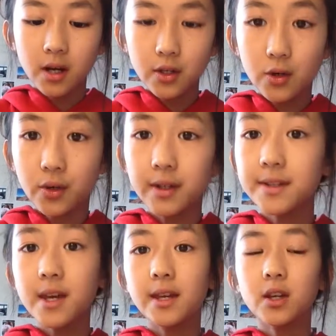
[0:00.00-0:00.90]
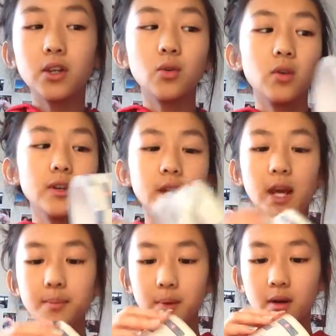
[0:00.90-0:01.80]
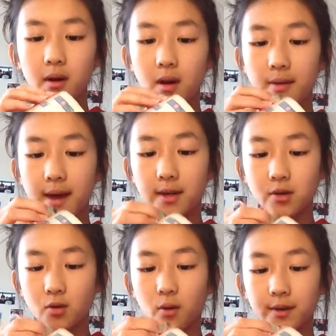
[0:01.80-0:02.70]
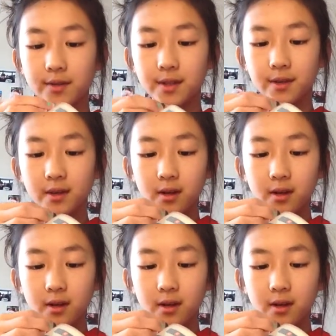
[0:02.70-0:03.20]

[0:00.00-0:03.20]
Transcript: You're gonna take your tape, and then you're going to